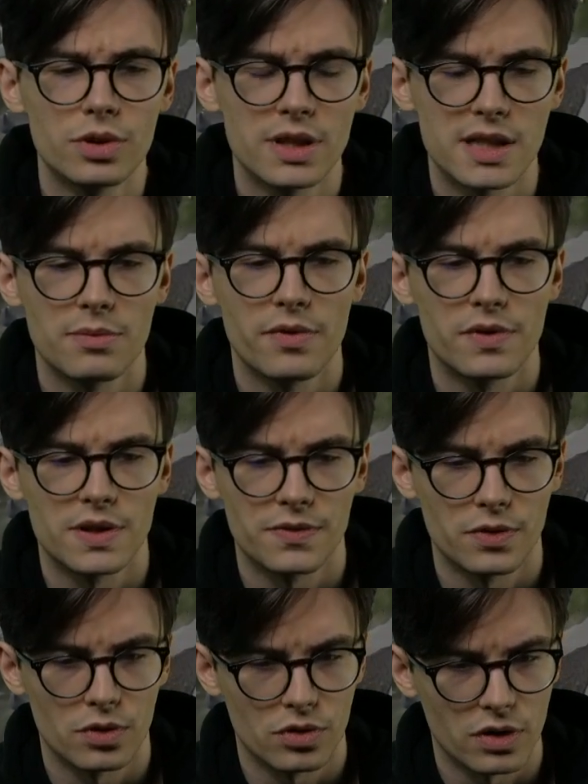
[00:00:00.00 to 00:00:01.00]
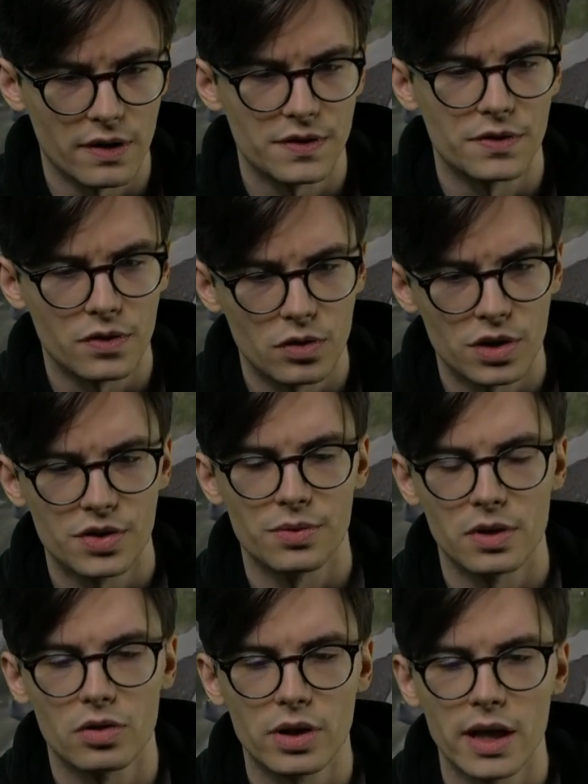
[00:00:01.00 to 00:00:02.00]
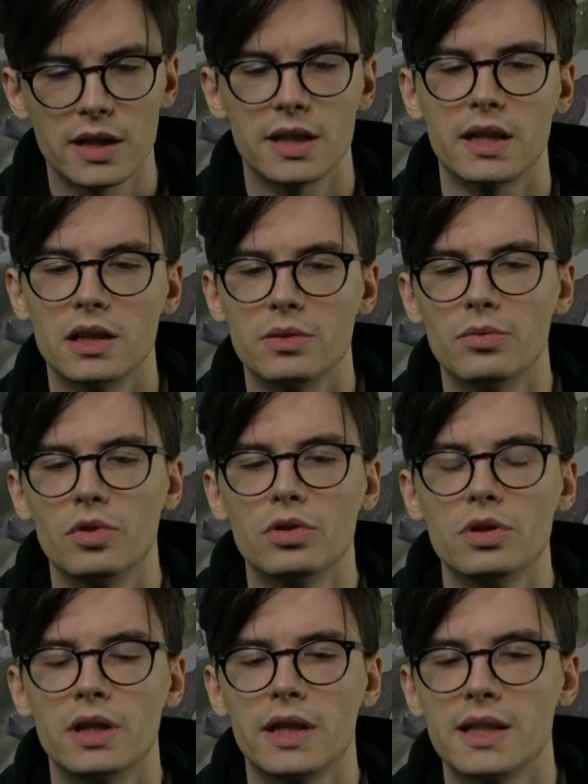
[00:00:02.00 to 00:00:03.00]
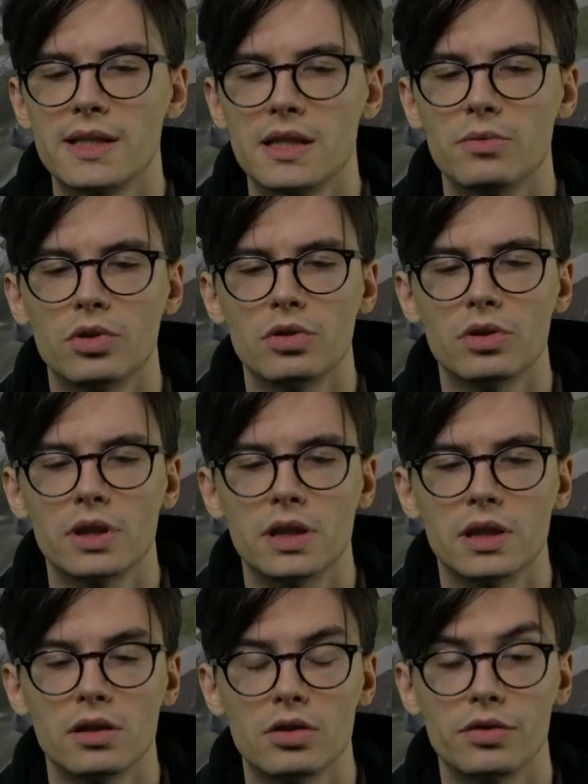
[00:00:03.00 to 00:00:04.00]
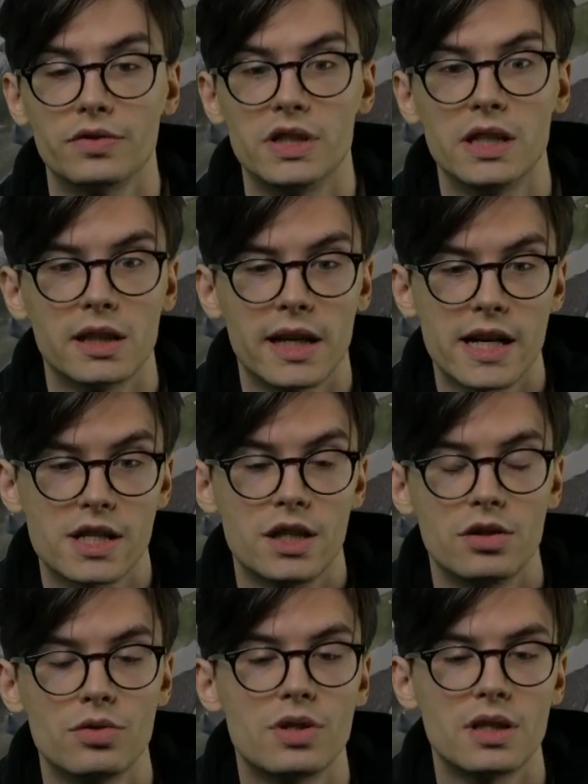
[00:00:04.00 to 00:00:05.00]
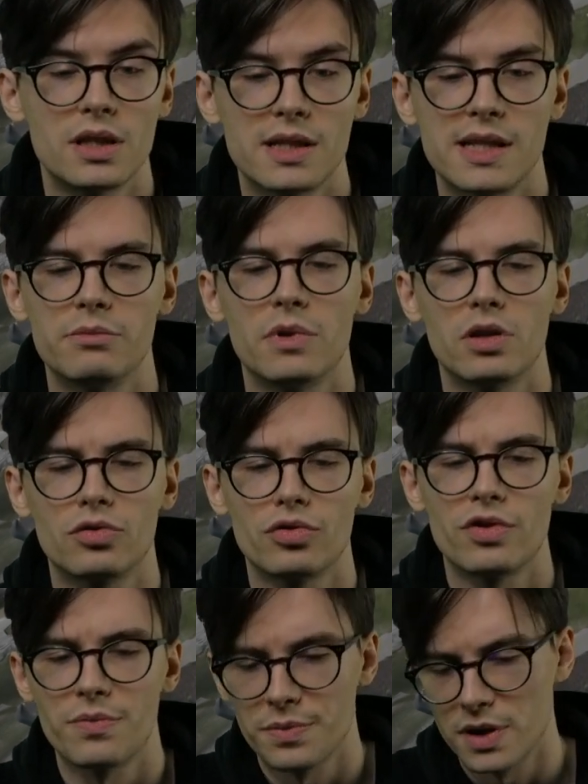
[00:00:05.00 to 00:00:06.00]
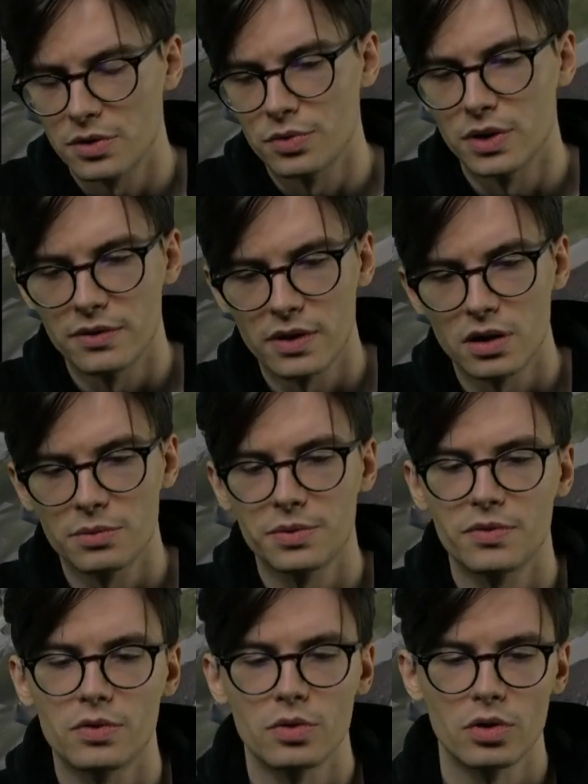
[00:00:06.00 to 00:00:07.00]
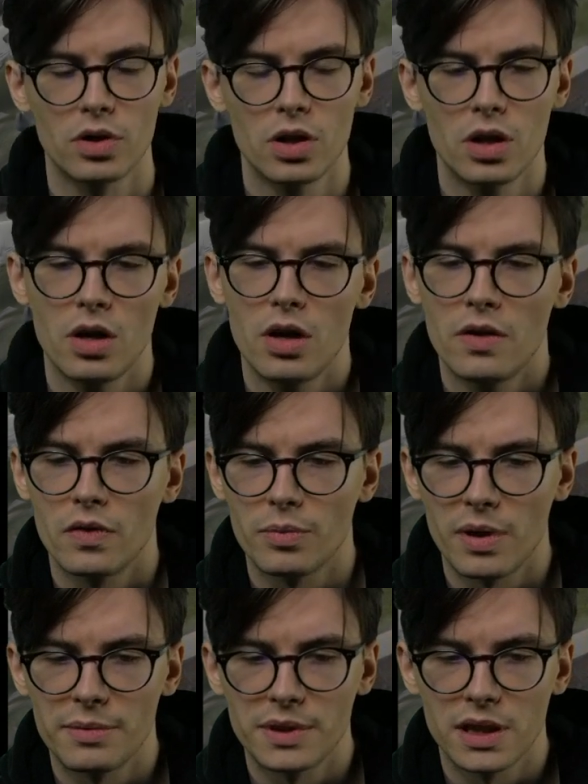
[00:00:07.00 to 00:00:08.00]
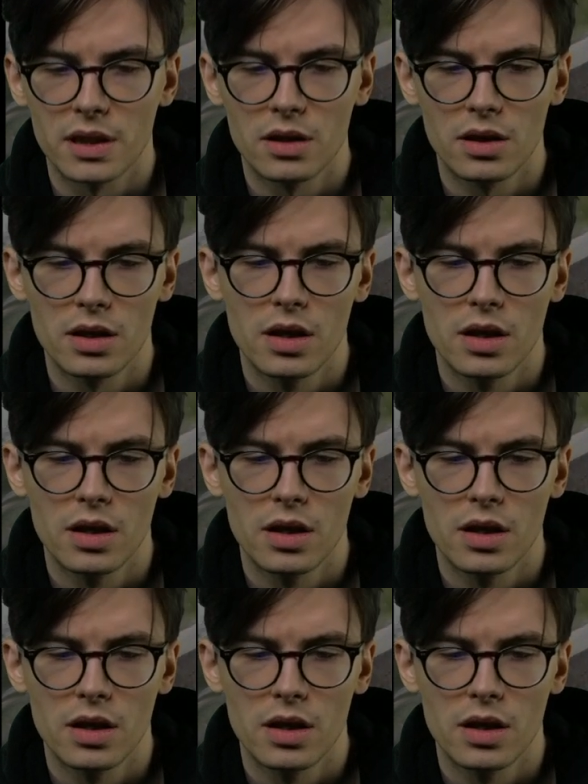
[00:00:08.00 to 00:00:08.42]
Some of these photographs, of course, we locate against the model in a lot of detail, actually using the same algorithm that we developed for Babyn Yar.